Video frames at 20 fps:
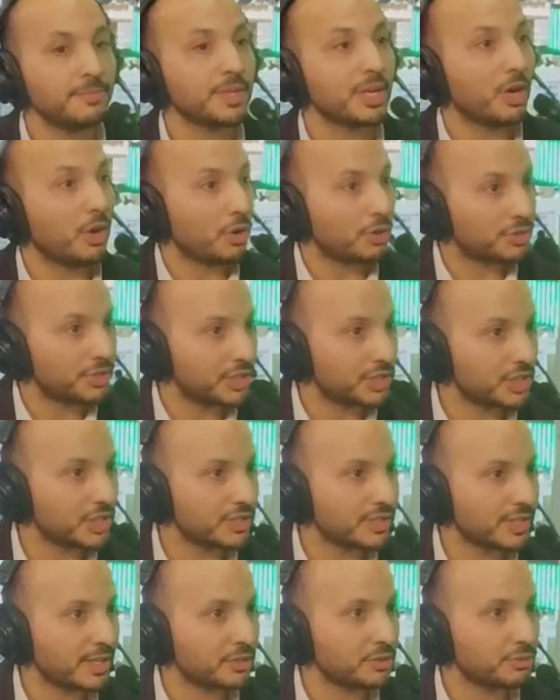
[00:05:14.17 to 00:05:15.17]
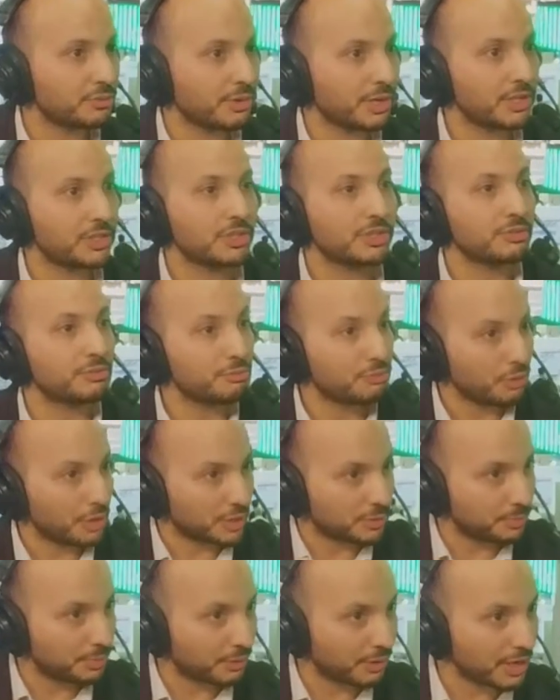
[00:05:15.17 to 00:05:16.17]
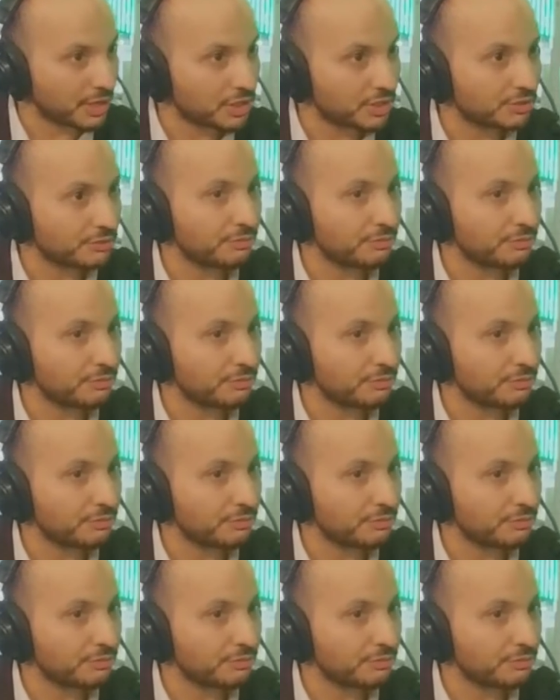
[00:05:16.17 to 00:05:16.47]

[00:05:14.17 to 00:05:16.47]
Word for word: oxygen saturation, respiration